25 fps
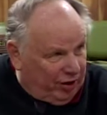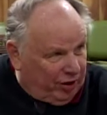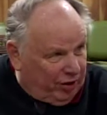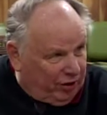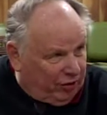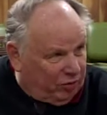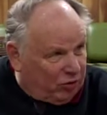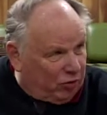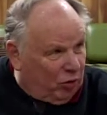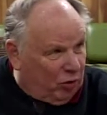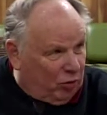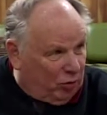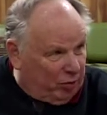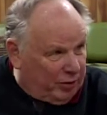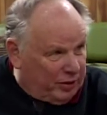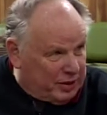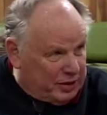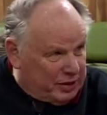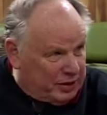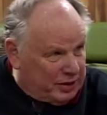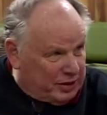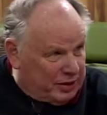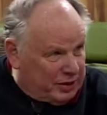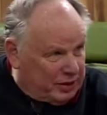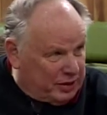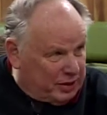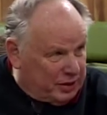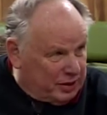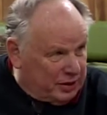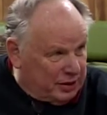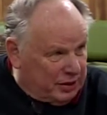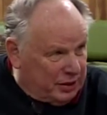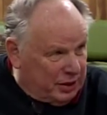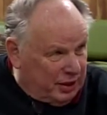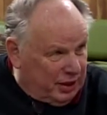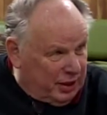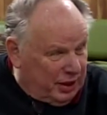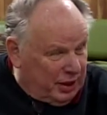in the toll business.
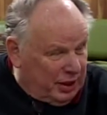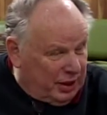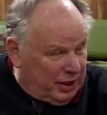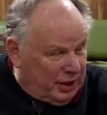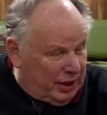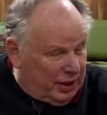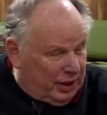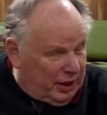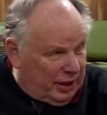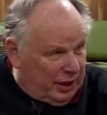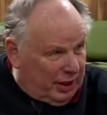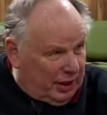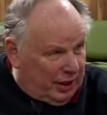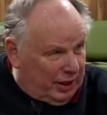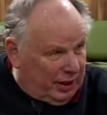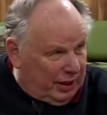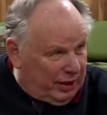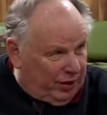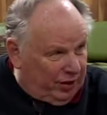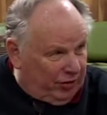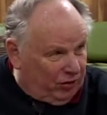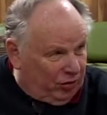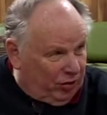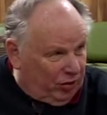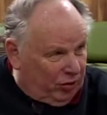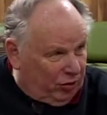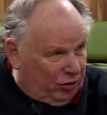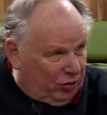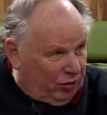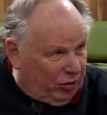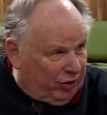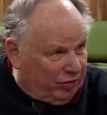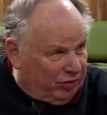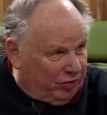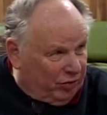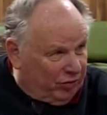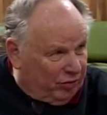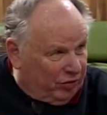Uh, he's going to
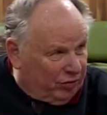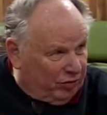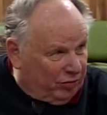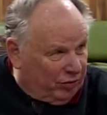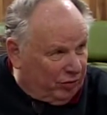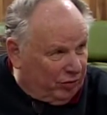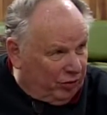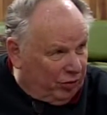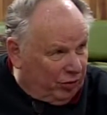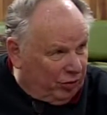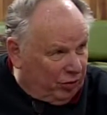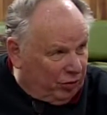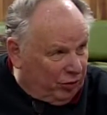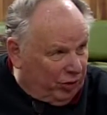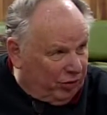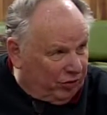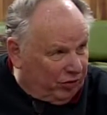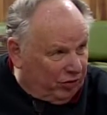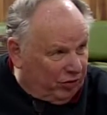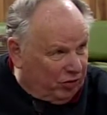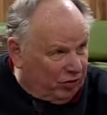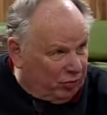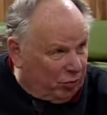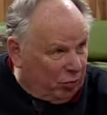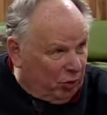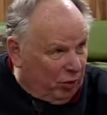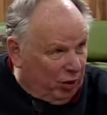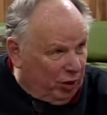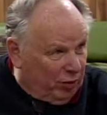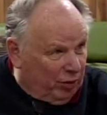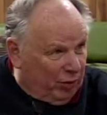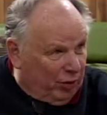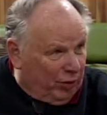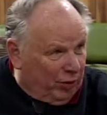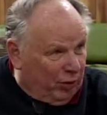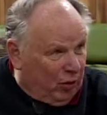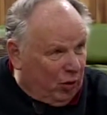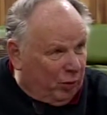address this. We're going to address this board.
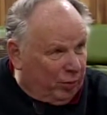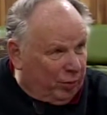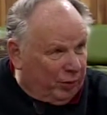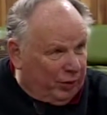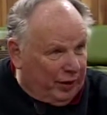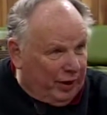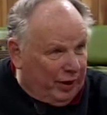We were hoping